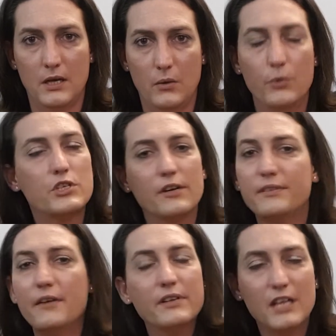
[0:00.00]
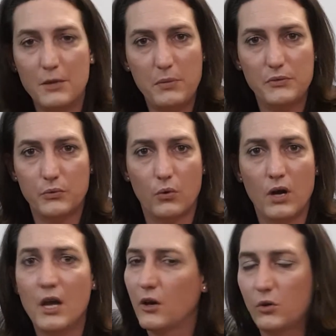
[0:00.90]
which I've never done before,
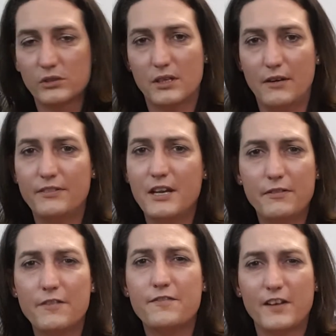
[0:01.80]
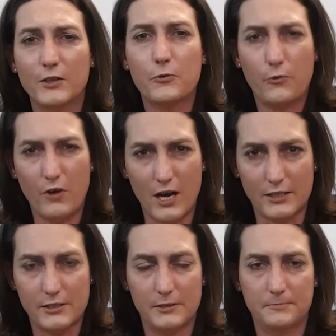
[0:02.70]
because I've never felt
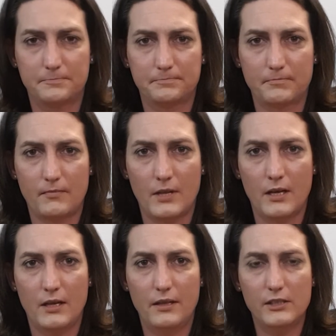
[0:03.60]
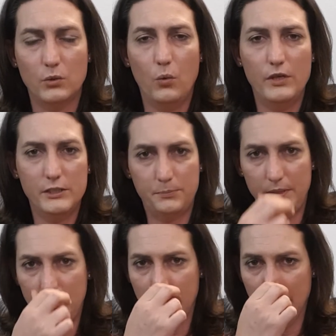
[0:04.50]
right. There's always
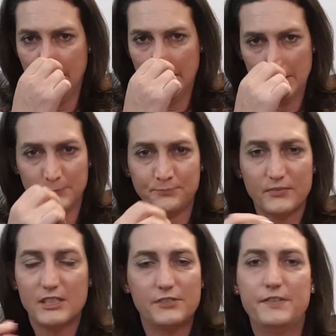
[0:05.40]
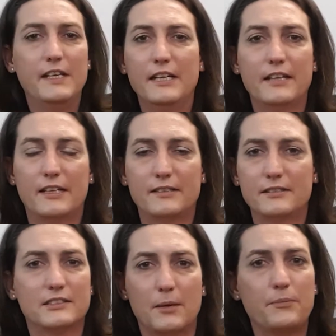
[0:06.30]
been this feeling that
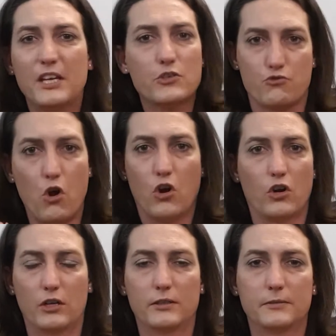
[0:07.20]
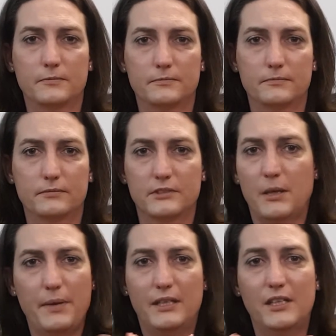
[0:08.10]
something's wrong,
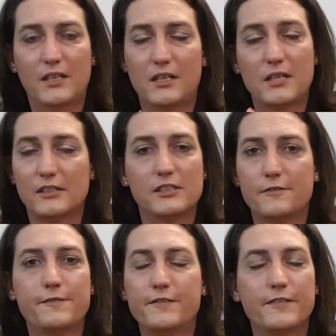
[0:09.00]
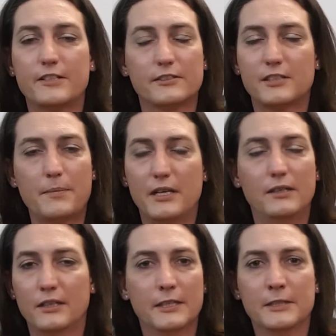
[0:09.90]
something doesn't fit, something,